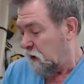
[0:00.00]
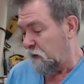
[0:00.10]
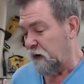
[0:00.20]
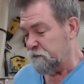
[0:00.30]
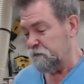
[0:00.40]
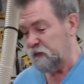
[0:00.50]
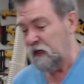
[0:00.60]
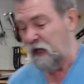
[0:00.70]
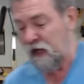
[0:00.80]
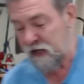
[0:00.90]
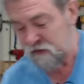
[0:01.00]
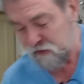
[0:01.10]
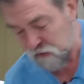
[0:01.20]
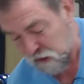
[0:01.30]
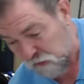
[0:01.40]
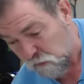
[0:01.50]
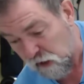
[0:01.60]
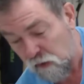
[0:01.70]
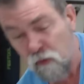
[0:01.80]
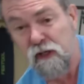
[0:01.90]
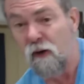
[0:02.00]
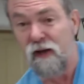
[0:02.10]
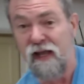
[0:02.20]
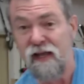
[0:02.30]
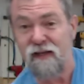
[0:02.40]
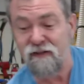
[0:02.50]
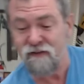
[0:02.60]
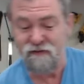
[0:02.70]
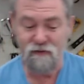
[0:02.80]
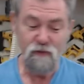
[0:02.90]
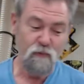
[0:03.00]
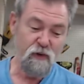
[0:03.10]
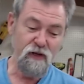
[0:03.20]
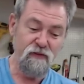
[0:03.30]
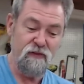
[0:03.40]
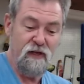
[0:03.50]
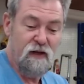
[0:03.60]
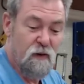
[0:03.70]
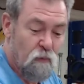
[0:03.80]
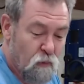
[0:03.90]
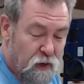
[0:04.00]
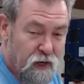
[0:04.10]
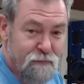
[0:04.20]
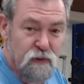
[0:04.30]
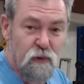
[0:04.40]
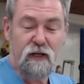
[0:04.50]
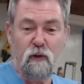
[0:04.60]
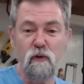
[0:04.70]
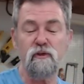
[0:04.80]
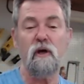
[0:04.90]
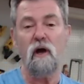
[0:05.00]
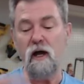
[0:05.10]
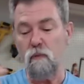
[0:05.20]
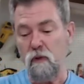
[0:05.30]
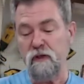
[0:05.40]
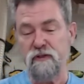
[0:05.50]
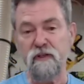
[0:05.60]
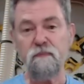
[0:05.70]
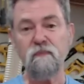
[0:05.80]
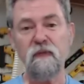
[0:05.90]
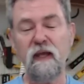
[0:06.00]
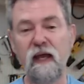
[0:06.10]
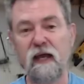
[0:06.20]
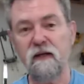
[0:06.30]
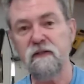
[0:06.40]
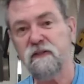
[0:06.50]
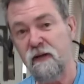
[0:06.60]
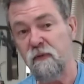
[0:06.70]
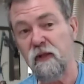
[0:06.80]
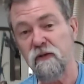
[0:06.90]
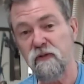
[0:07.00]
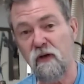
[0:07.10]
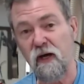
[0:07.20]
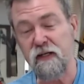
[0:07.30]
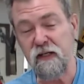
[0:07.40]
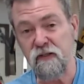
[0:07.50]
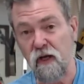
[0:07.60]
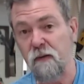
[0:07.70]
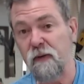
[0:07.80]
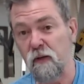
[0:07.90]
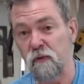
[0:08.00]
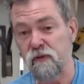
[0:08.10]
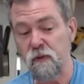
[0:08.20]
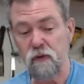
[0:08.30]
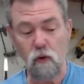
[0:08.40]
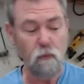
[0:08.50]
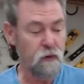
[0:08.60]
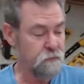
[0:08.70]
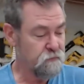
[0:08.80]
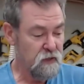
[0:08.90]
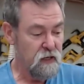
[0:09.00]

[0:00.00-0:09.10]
All right, and I will go ahead with what I'm doing, and also I will listen, and some of those ideas I may also incorporate.